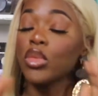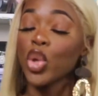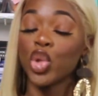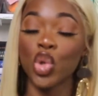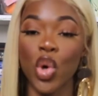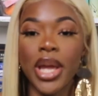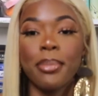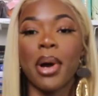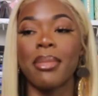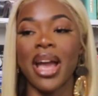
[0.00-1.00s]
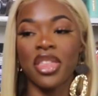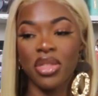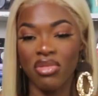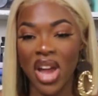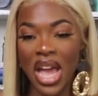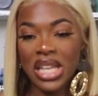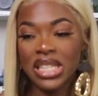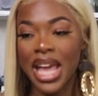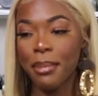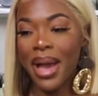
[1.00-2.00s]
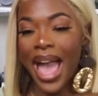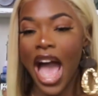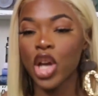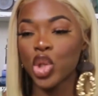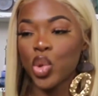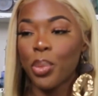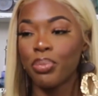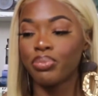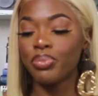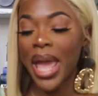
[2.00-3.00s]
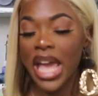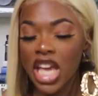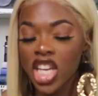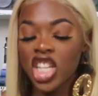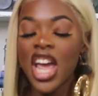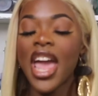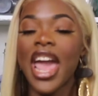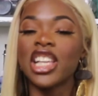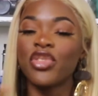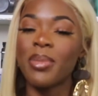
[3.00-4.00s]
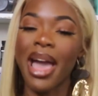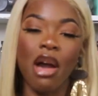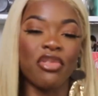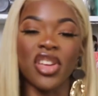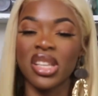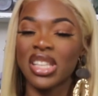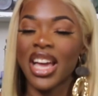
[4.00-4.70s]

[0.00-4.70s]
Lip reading: story, but my thread, like my actual page, is for my outfits.